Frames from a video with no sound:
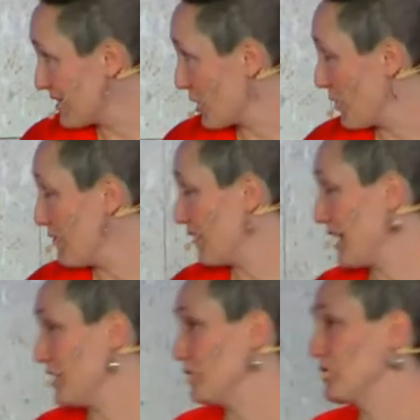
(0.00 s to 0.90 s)
So I
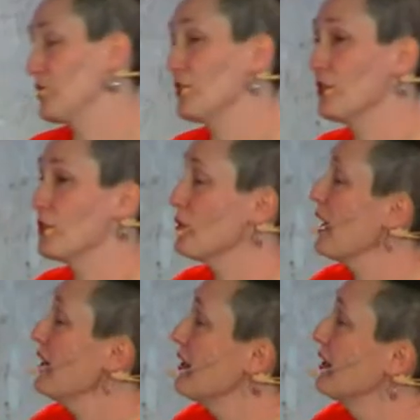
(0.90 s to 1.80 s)
invite you to
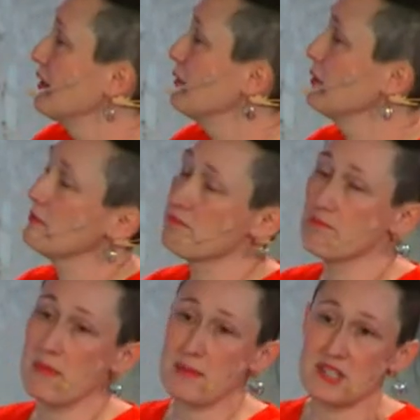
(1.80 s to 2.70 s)

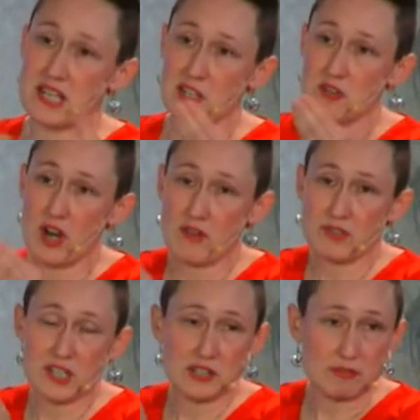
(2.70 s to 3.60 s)
maybe take your
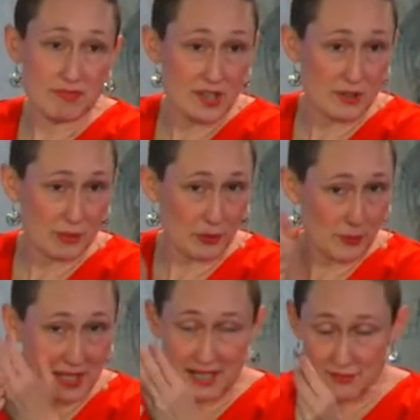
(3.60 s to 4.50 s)
offering, your phone, or
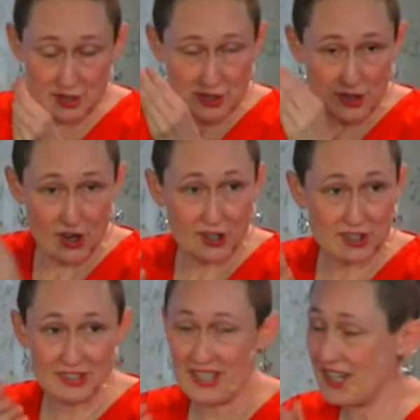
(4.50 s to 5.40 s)
whatever, your heart,
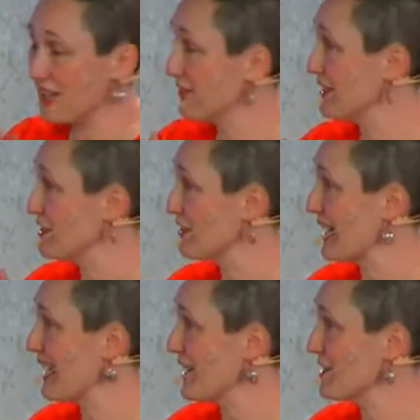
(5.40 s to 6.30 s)
your love, in your
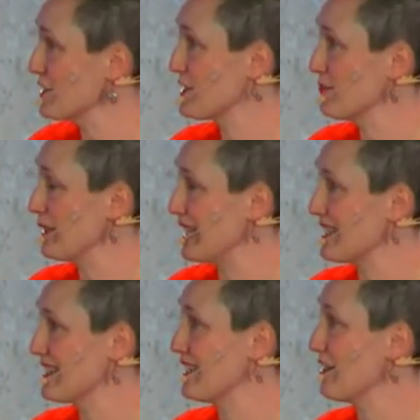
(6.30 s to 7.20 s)
hands,
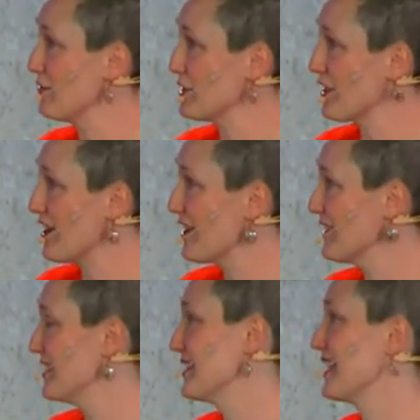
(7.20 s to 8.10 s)
bless it over your heart
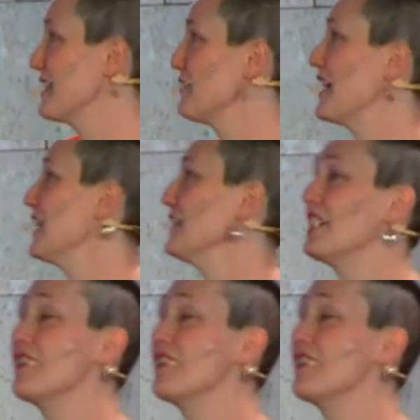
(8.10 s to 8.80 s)
and say, divine love